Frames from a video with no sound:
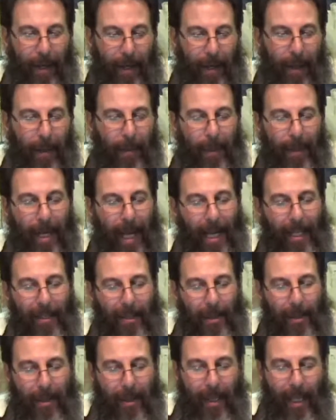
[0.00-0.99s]
You will not
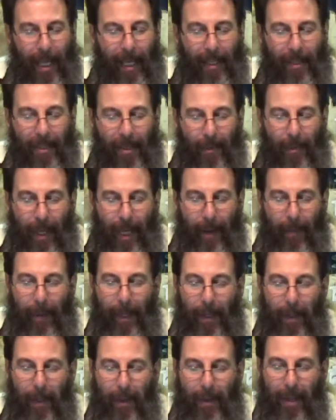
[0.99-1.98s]
do things the way
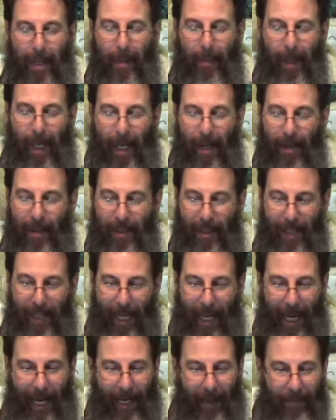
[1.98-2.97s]
we do them here
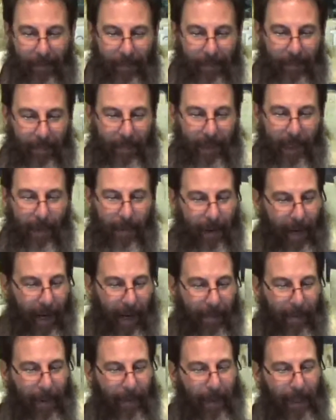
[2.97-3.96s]
today, where
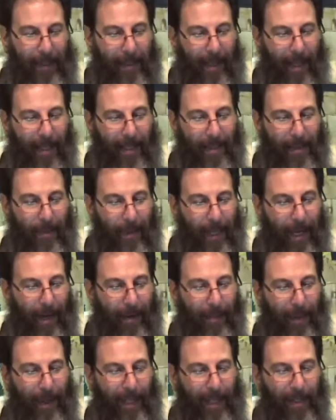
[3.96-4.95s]
everyone does
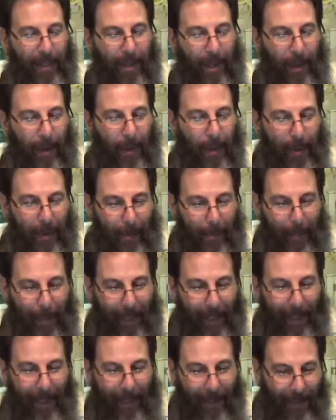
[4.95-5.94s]
whatever his own
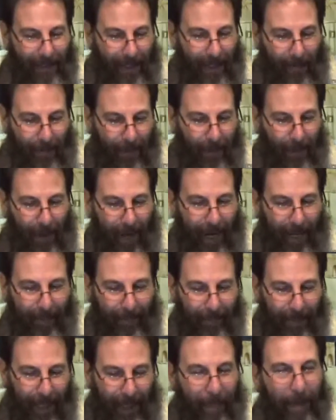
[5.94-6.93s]
opinion seems right.
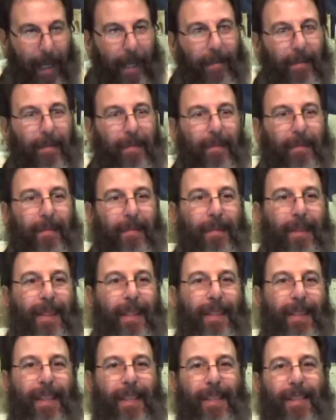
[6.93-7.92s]
Amen?
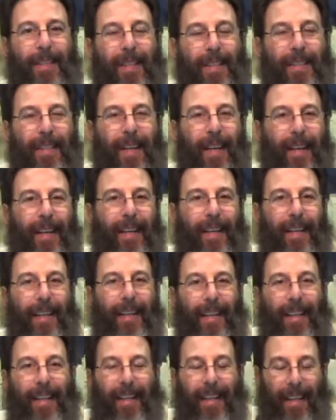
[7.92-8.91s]
This is
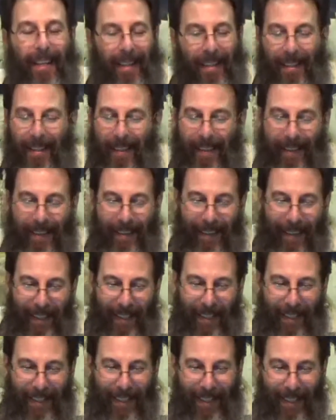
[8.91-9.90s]

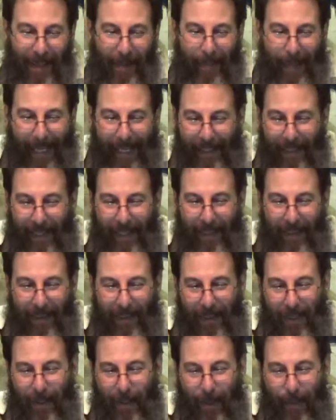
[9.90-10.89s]
an amazing
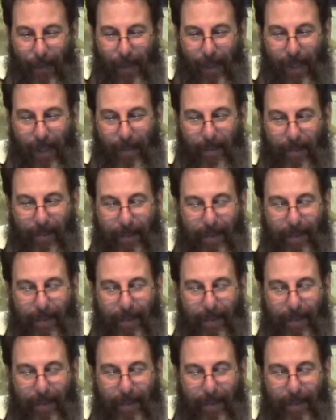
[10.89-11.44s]
scripture.